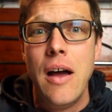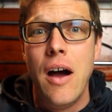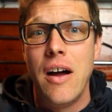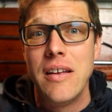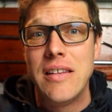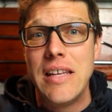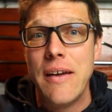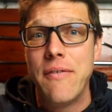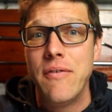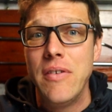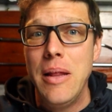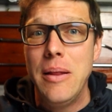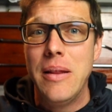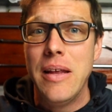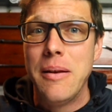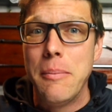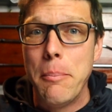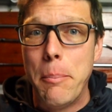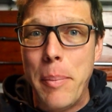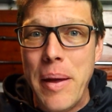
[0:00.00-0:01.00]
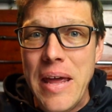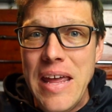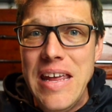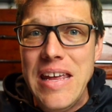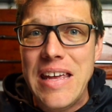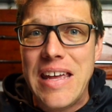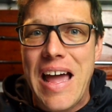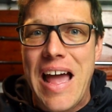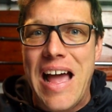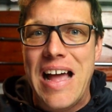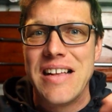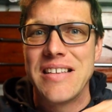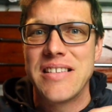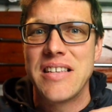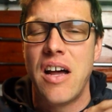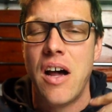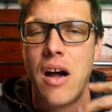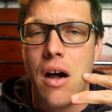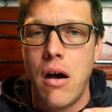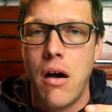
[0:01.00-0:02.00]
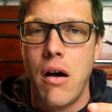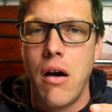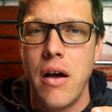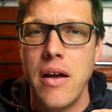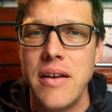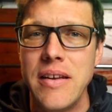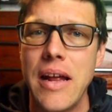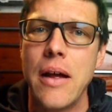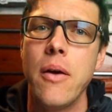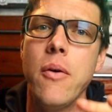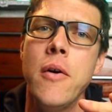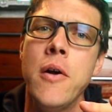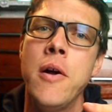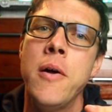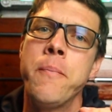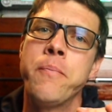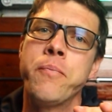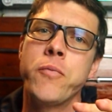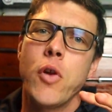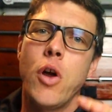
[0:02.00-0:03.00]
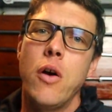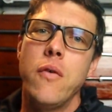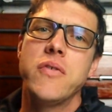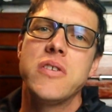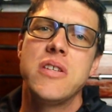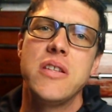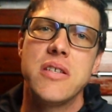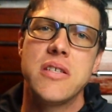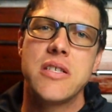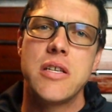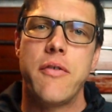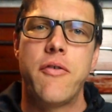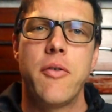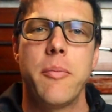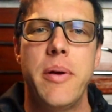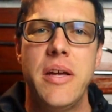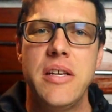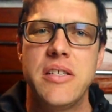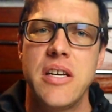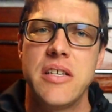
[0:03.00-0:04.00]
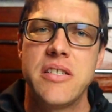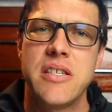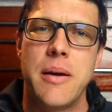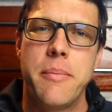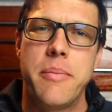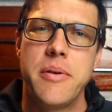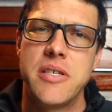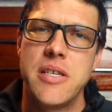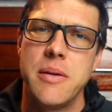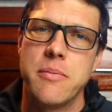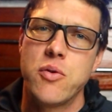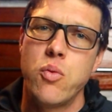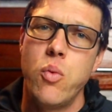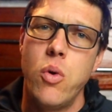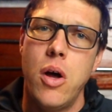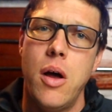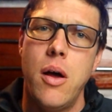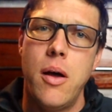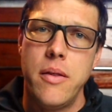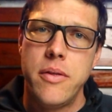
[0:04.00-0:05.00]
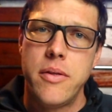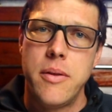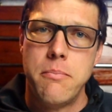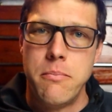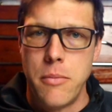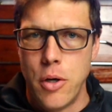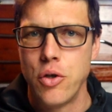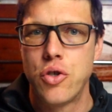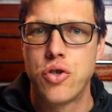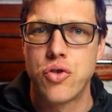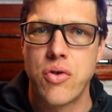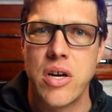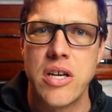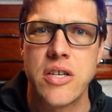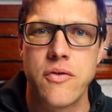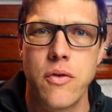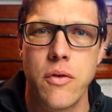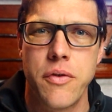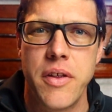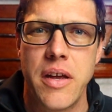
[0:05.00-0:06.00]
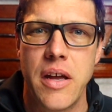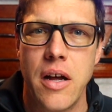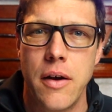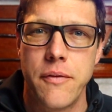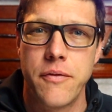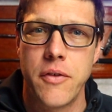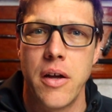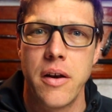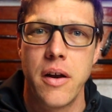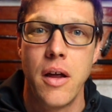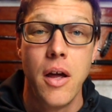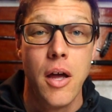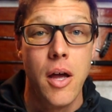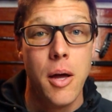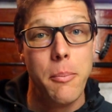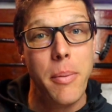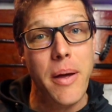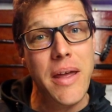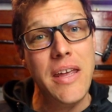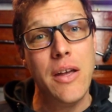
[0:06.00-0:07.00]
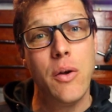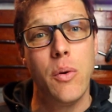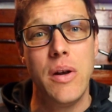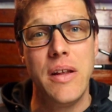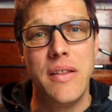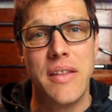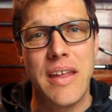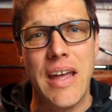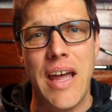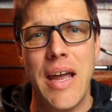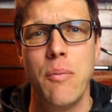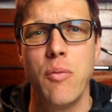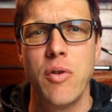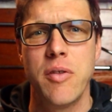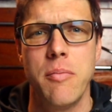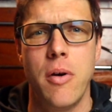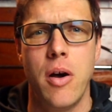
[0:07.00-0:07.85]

I definitely didn't peak as high. Now, obviously the Suffolk PGA Championships were the most stressful thing I've done, but equally the game with